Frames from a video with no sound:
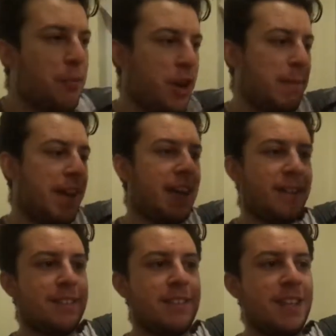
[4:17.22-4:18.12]

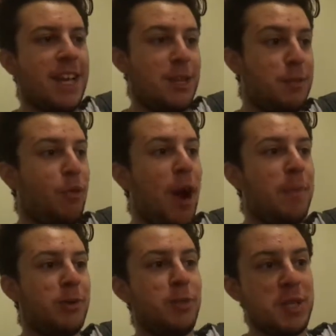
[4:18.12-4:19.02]
pre-mixed in a Sprite
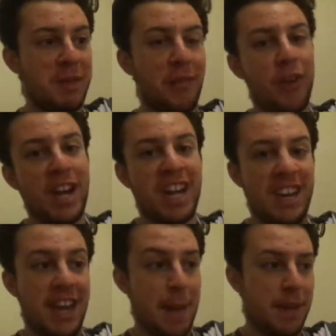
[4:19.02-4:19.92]
bottle which my friend
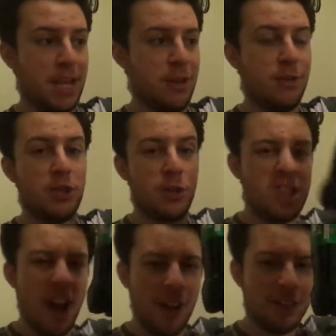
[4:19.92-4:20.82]
let me use, so
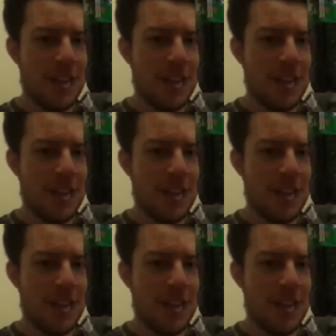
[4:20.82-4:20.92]
shout out to